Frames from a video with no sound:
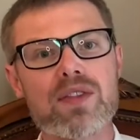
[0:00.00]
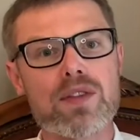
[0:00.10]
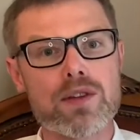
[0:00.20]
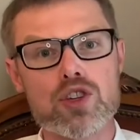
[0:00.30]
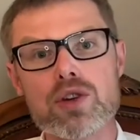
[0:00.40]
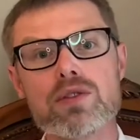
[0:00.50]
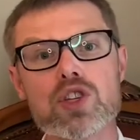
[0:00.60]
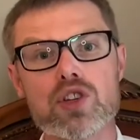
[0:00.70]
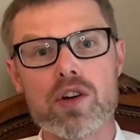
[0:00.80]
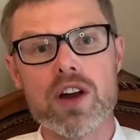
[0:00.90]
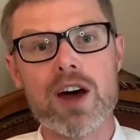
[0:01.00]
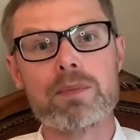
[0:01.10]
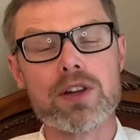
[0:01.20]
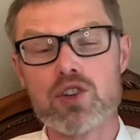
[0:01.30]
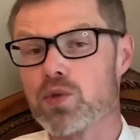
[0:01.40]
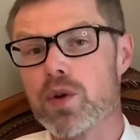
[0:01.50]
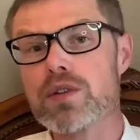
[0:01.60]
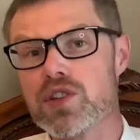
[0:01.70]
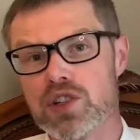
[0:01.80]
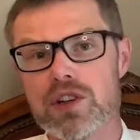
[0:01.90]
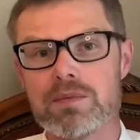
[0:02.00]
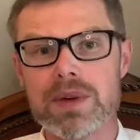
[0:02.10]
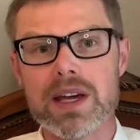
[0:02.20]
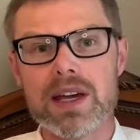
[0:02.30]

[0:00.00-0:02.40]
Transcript: that the Jews stirred up in Jerusalem